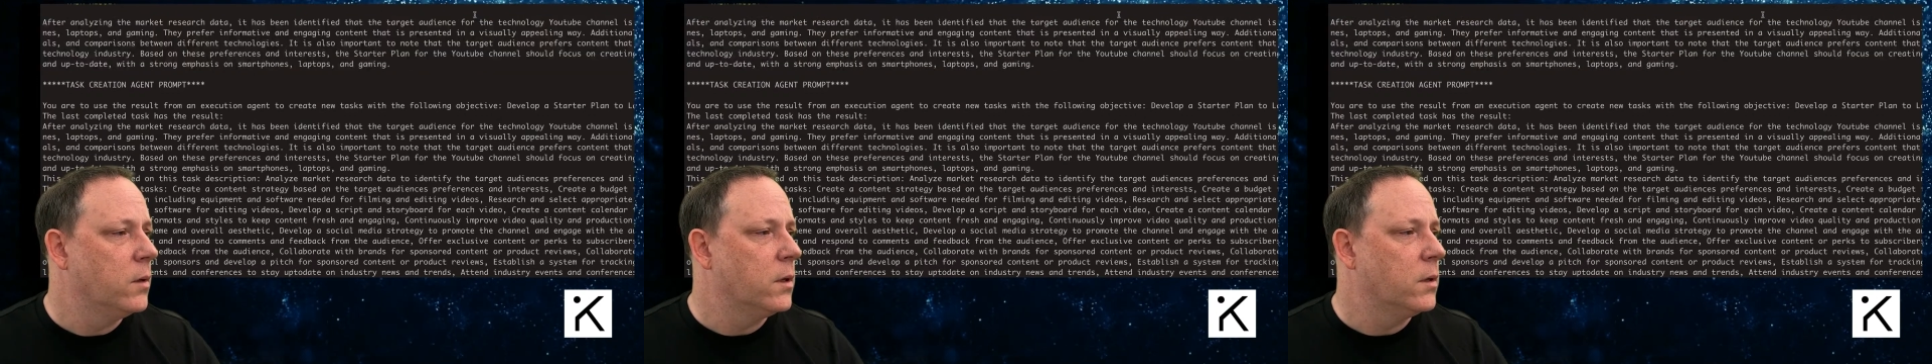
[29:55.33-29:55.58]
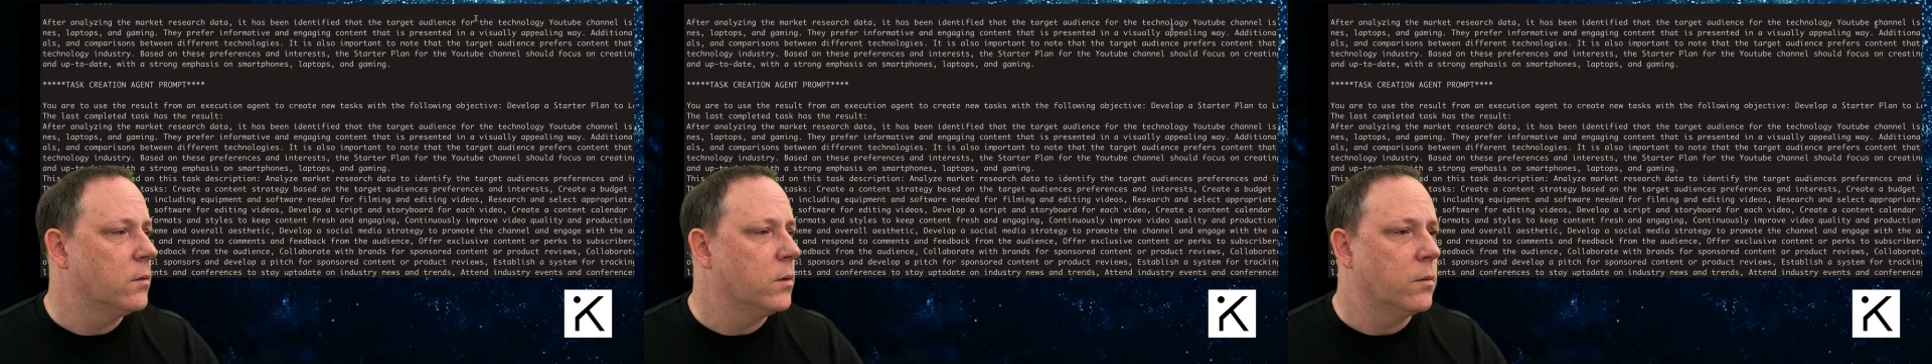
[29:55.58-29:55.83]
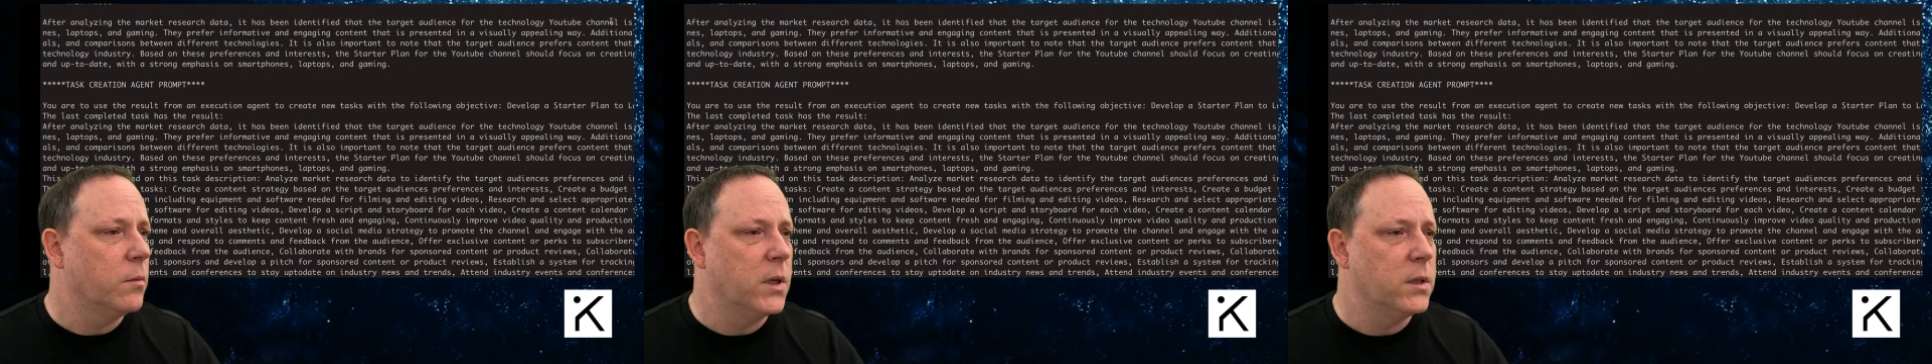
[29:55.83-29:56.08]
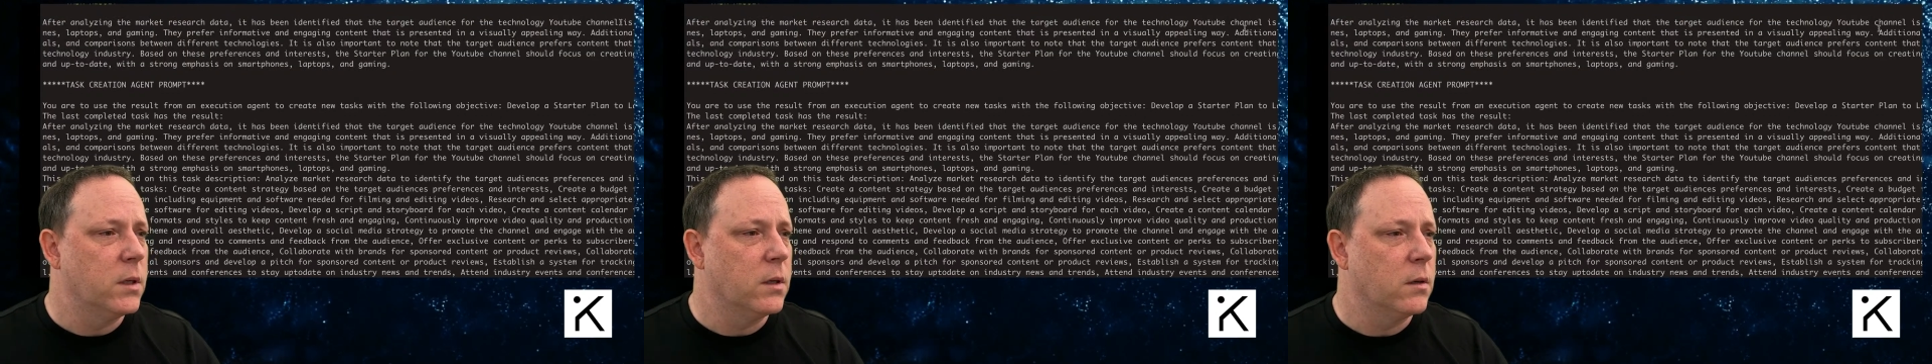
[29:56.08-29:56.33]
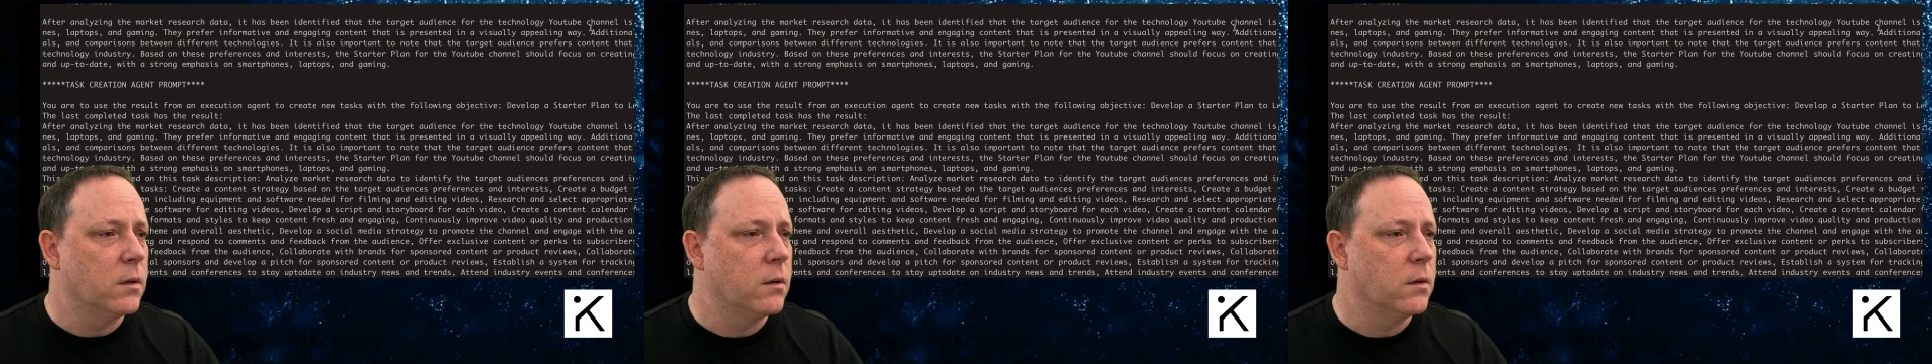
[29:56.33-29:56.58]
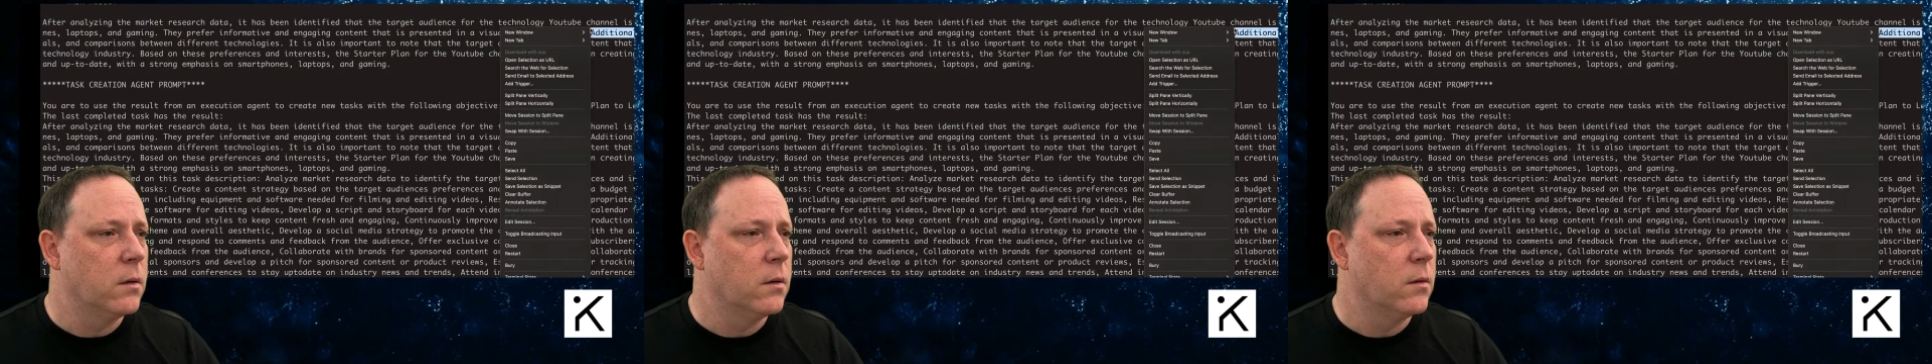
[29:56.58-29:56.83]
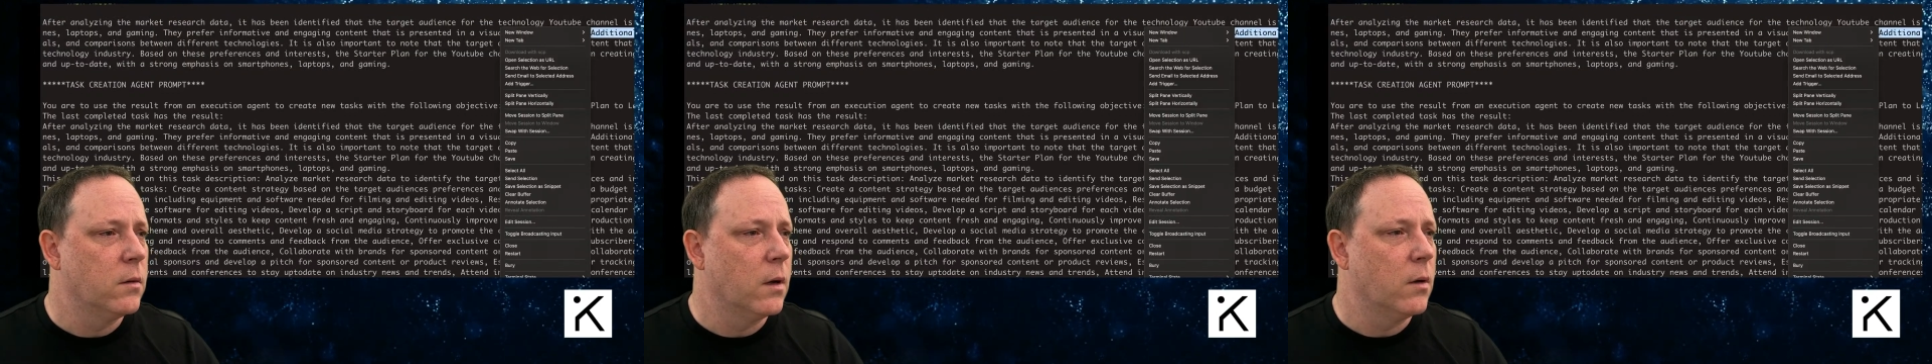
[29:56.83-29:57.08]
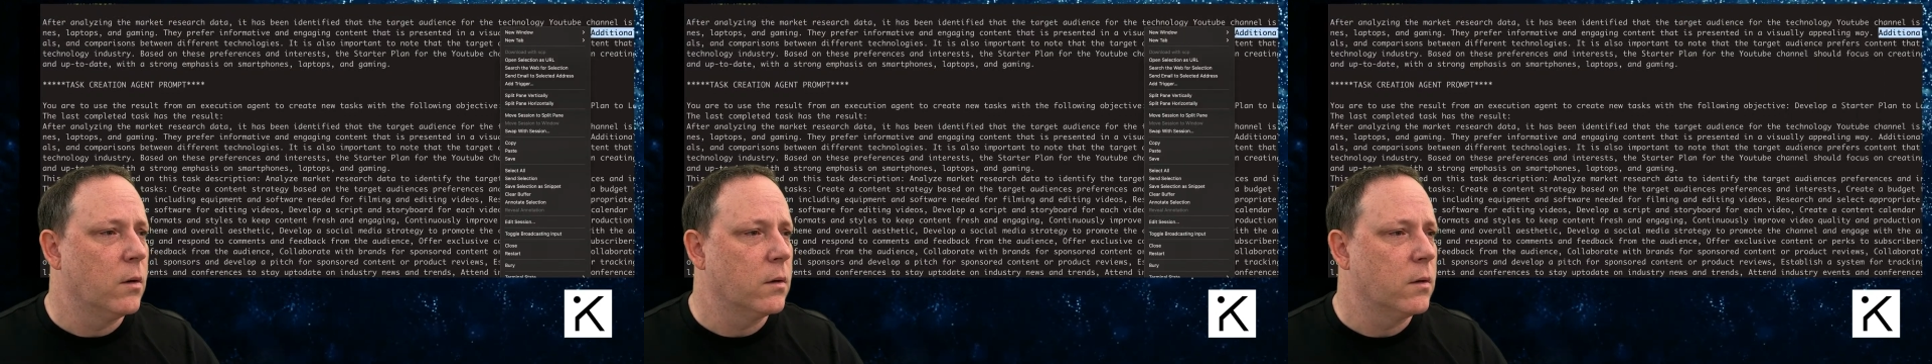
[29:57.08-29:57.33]
we're missing,
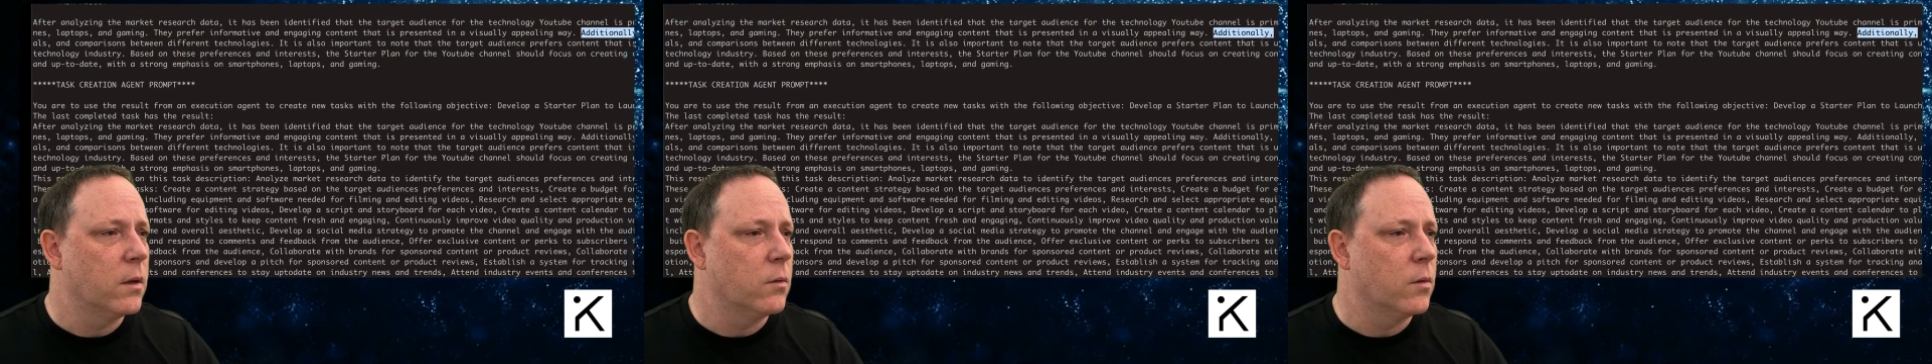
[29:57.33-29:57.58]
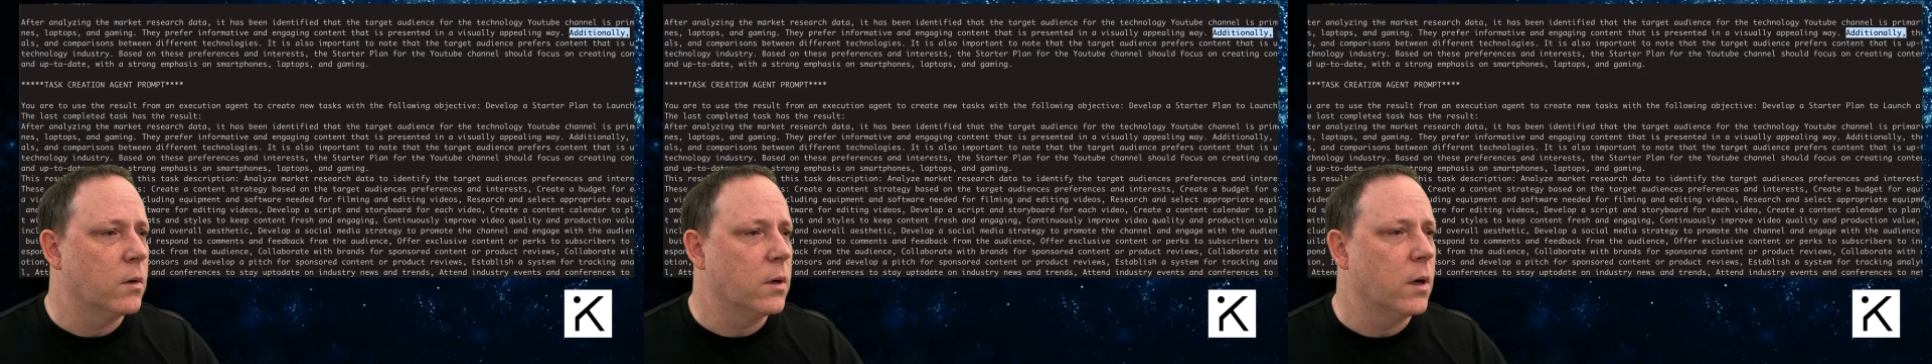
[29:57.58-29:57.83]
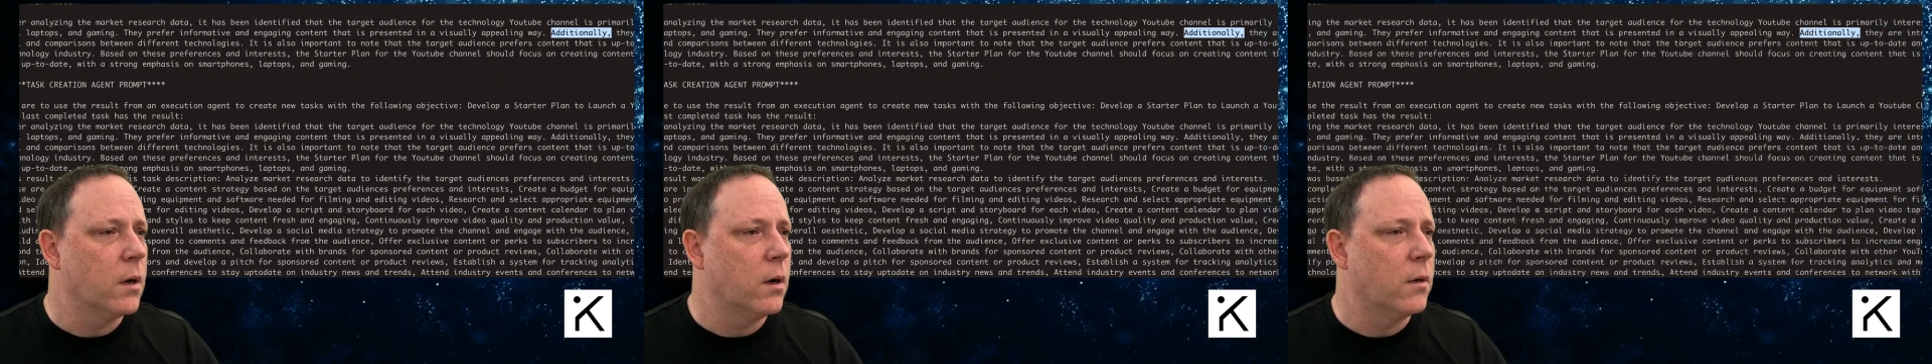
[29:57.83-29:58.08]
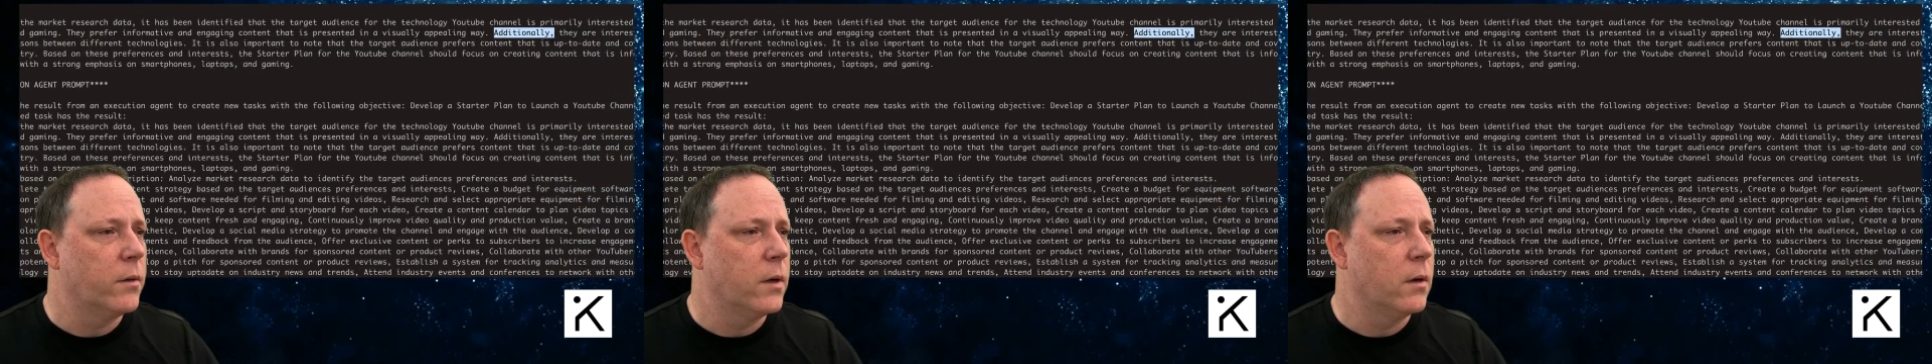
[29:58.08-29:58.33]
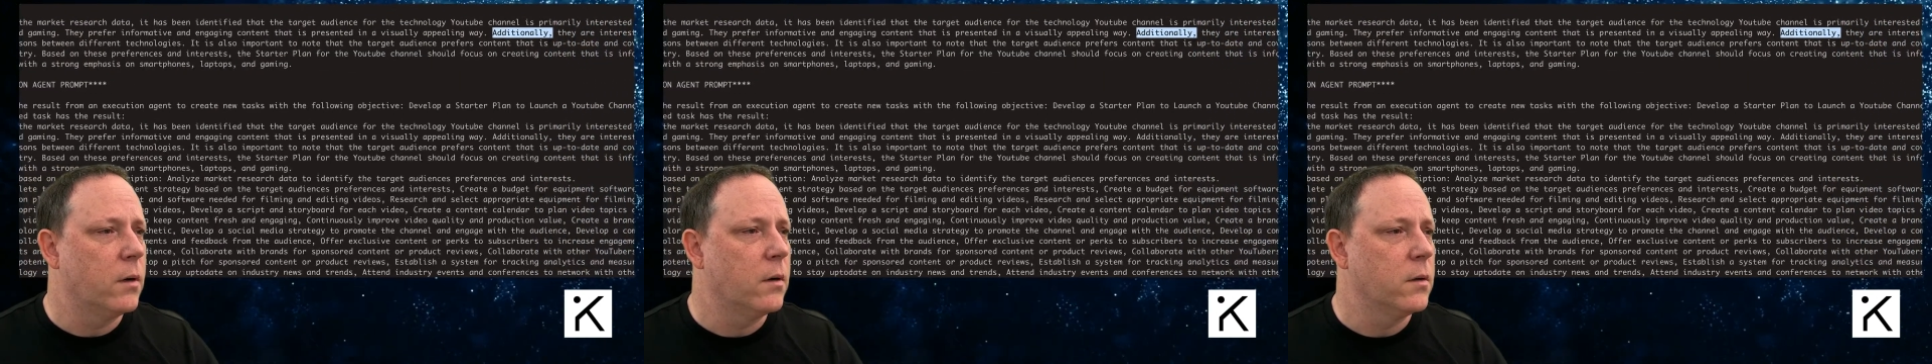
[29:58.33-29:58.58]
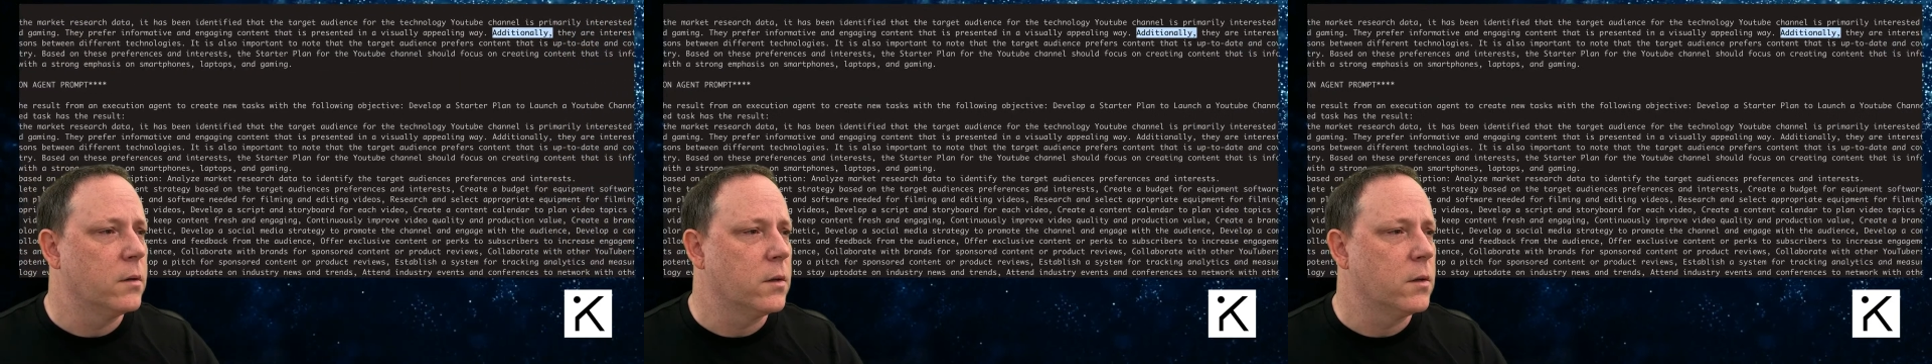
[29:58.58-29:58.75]
oh, I think we're cut off here.